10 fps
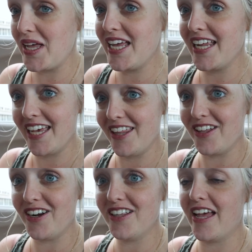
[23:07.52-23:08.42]
it
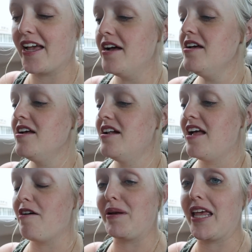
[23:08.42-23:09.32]
either. Like,
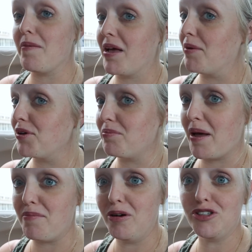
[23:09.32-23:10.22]
I've been keeping up with
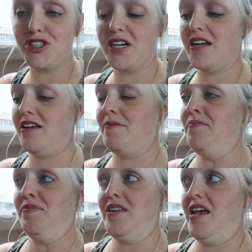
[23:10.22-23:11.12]
my Motrin
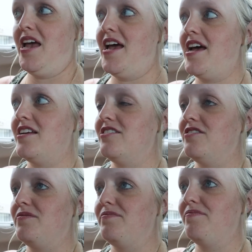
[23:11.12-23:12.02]

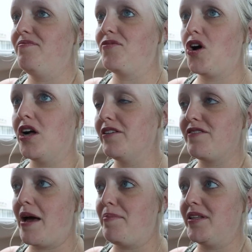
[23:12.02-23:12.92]
and all
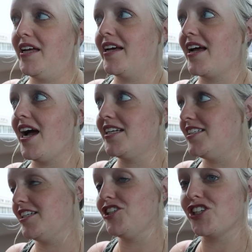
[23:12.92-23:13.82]
of that, but like, I
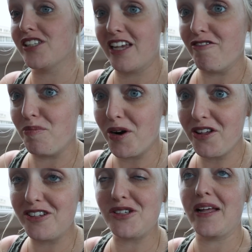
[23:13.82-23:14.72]
did just give
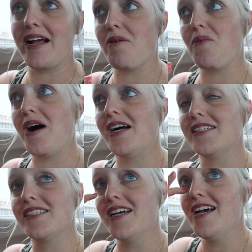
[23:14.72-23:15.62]
birth, so like, I
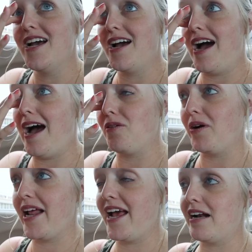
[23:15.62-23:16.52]
want, on
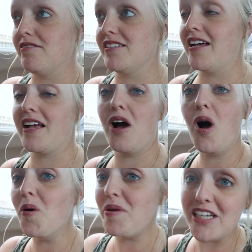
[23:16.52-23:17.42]
one hand, I was like,
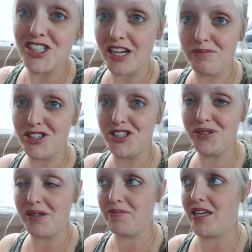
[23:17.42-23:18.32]
oh, me and James should
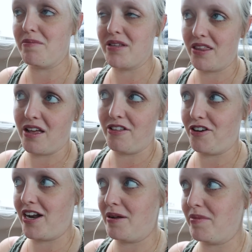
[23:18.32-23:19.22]
do something. But on the
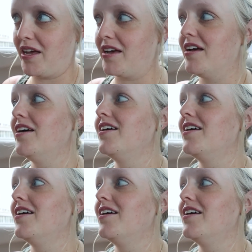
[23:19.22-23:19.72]
other hand, I'm like,